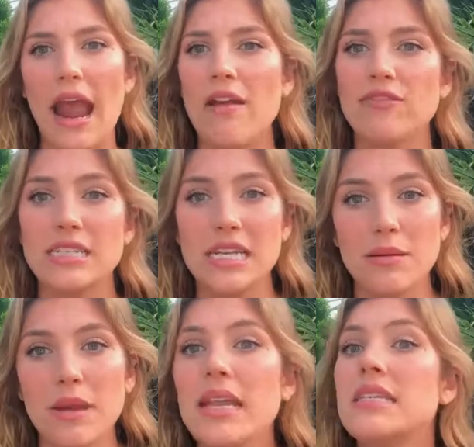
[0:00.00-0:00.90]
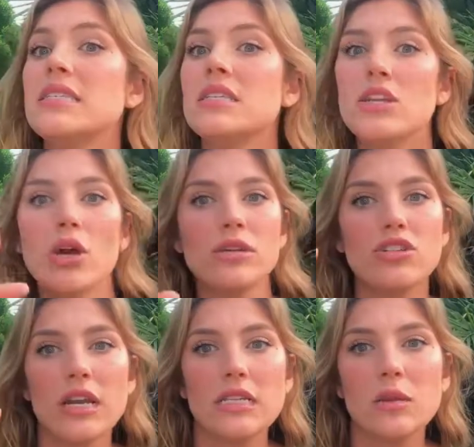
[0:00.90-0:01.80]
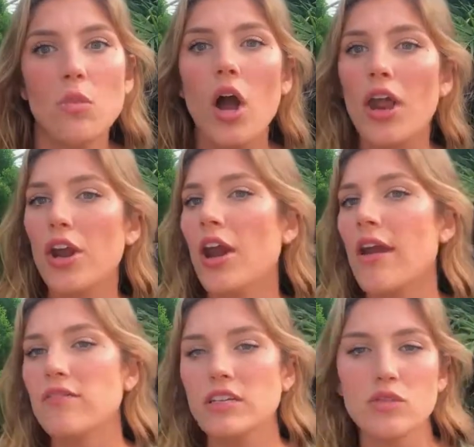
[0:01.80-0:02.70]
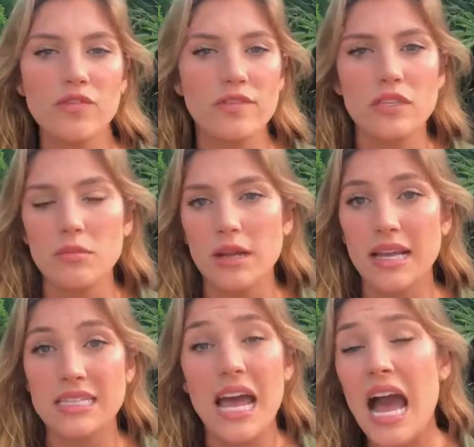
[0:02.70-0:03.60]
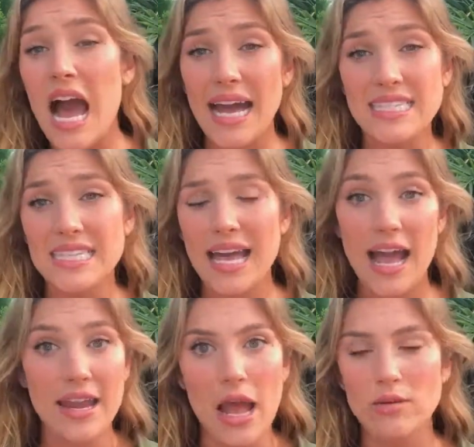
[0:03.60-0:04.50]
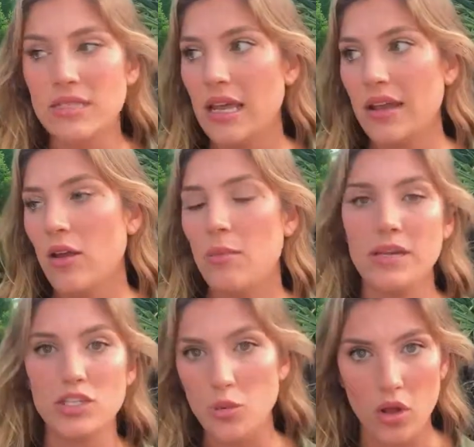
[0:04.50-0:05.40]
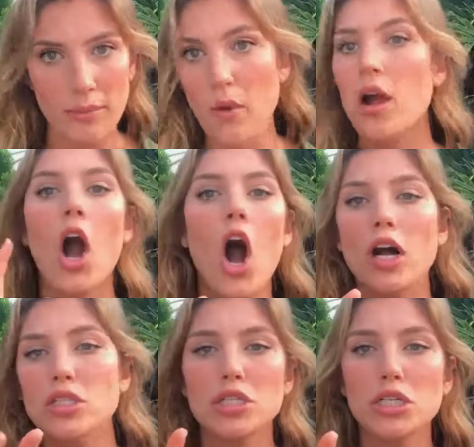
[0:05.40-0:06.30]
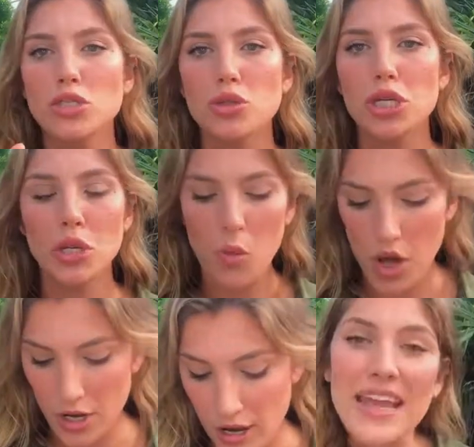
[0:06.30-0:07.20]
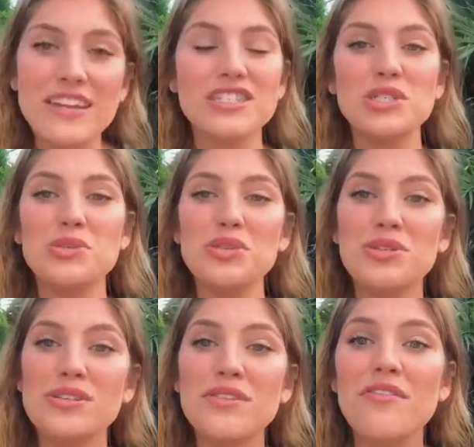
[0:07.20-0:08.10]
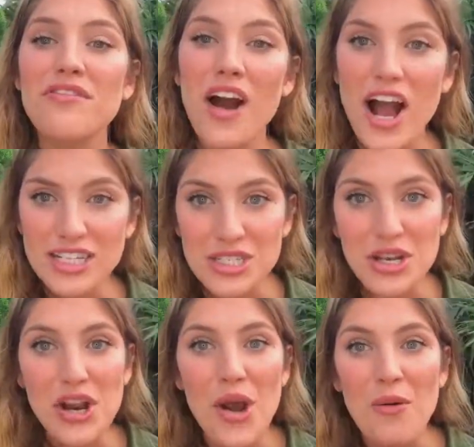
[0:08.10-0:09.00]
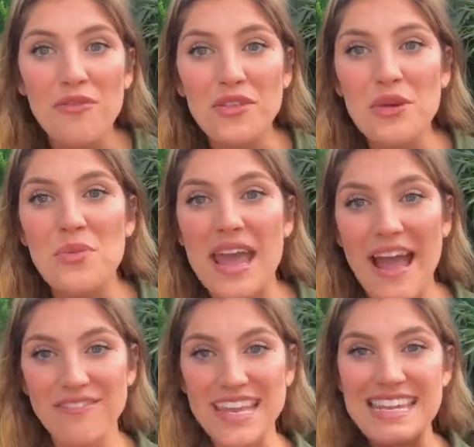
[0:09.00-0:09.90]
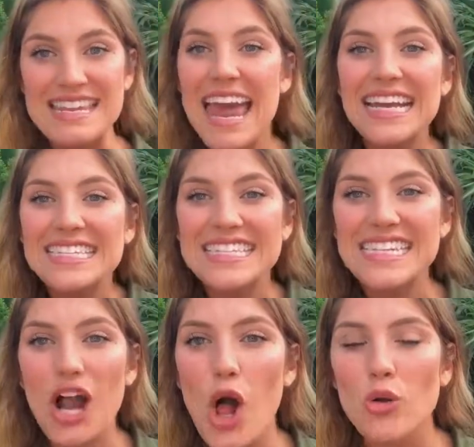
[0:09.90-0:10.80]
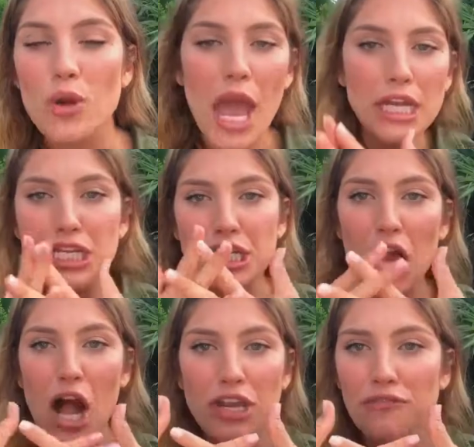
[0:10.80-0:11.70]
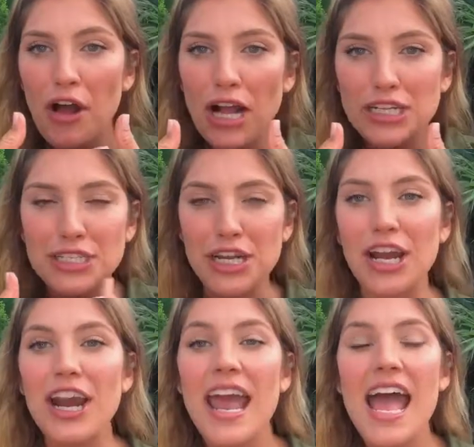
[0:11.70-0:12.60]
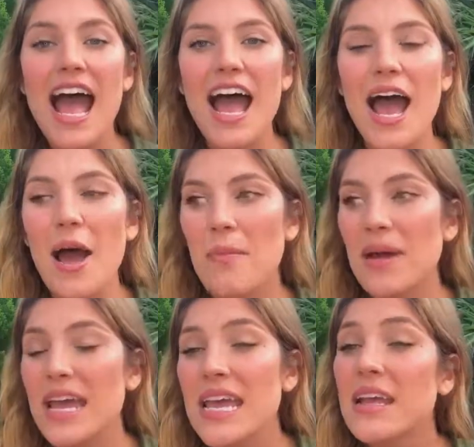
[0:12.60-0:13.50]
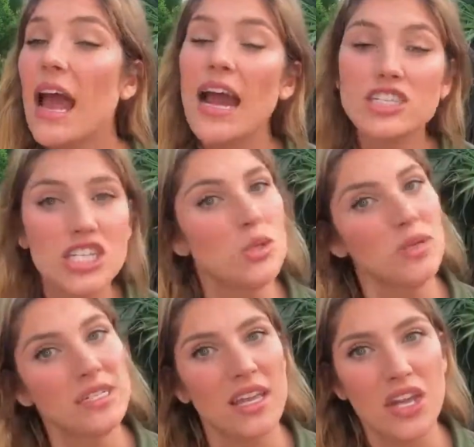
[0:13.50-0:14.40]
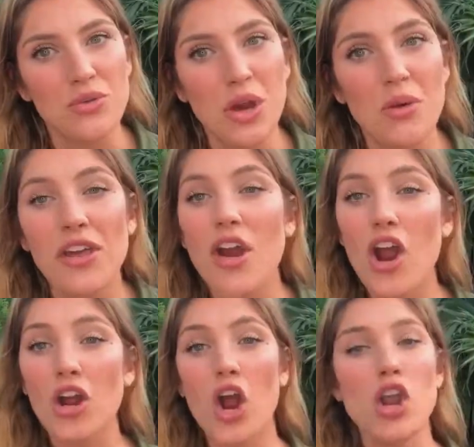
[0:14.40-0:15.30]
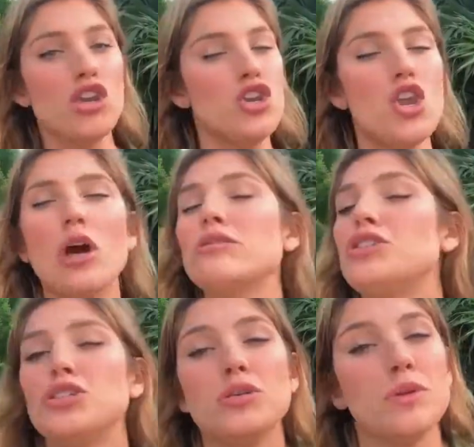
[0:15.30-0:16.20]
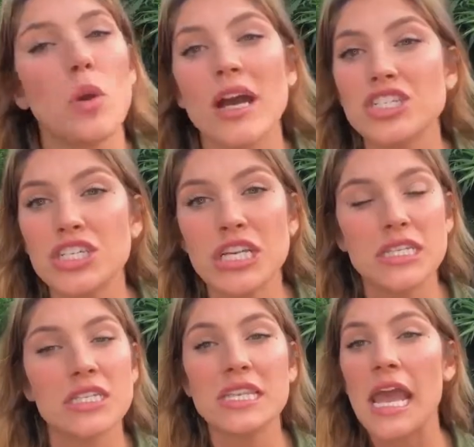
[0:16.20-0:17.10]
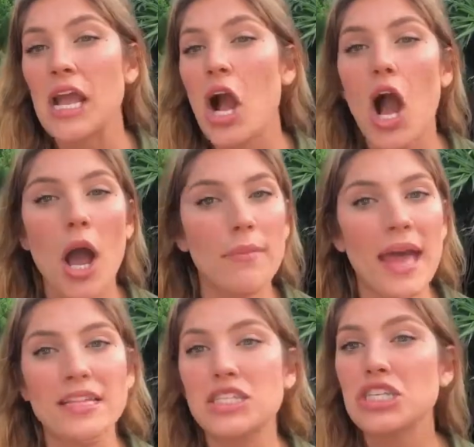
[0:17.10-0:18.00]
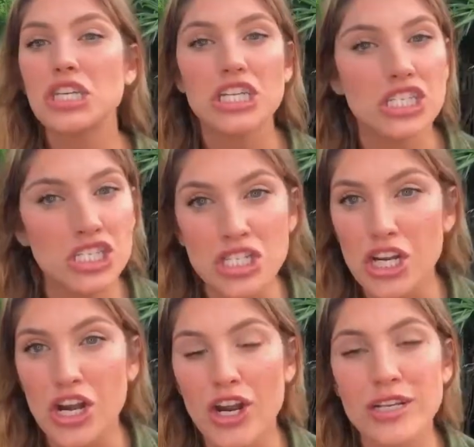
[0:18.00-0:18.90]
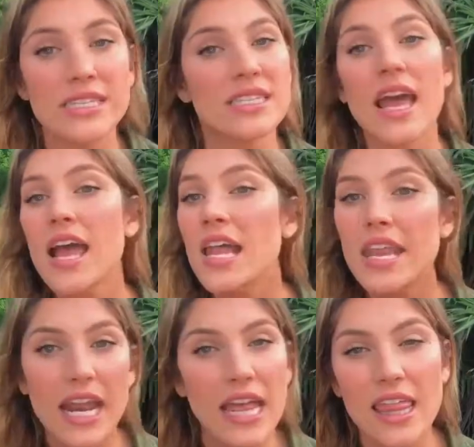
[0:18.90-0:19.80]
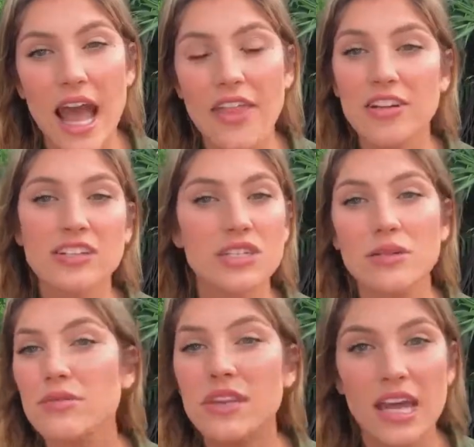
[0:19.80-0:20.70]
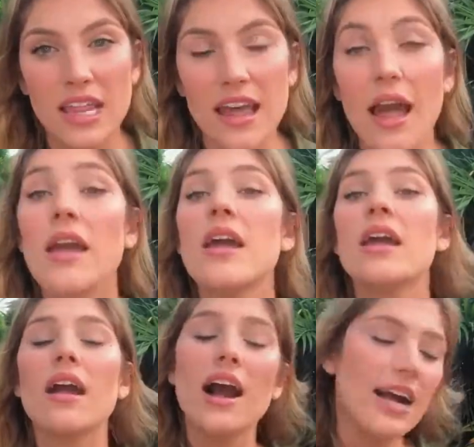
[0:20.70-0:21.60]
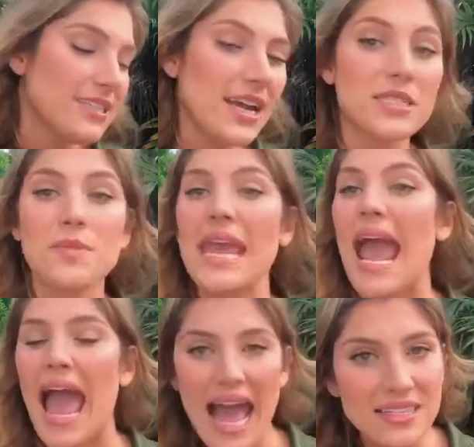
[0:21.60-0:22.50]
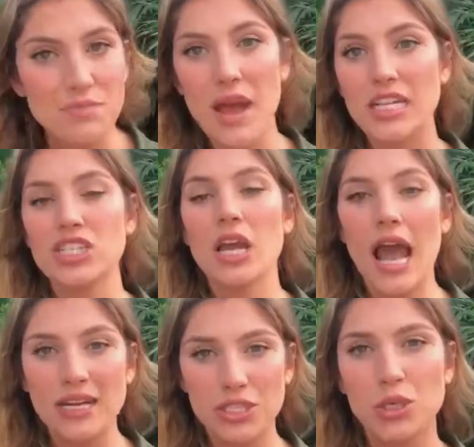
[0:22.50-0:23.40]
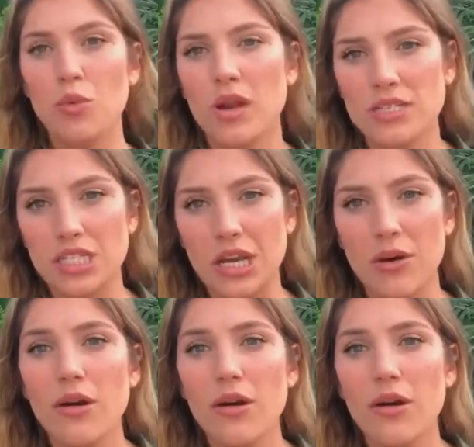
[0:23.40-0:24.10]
every 10 minutes to know to drink some water every 15 minutes. I did that and now it's like habitual. I'm constantly drinking water. I introduced you to Voxer. Hopefully we have connected already on Voxer. I just wanna let you know there are no stupid questions, comments, concerns, none of that. There's none of that. Contact me as much as you want to.